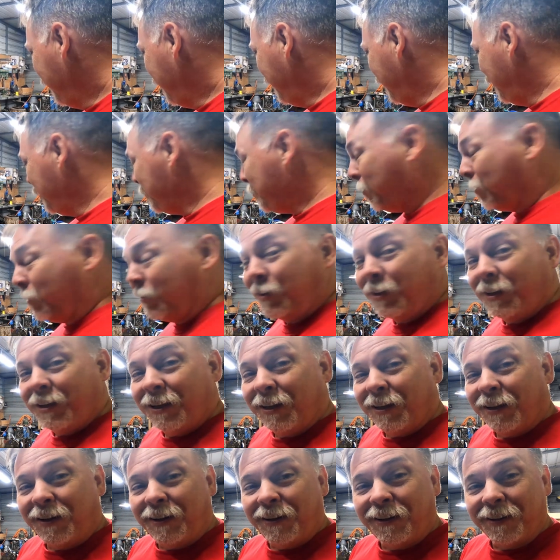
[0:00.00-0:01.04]
that it's hard to
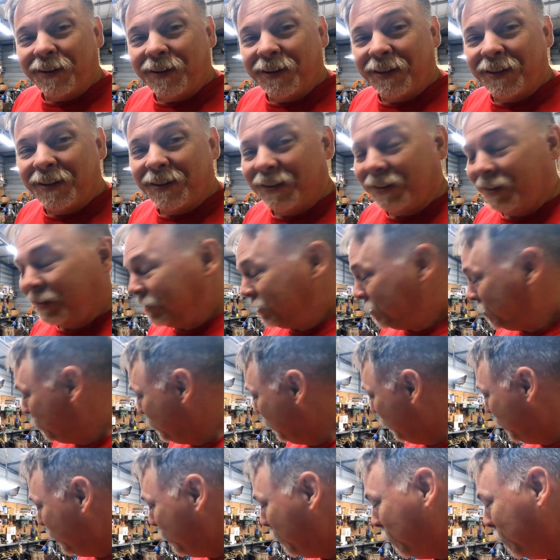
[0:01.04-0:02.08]
kill a Honda. There
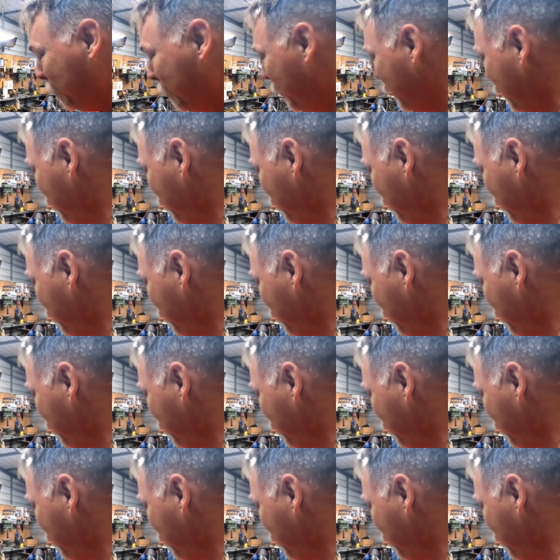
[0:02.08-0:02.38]
just ain't no doubt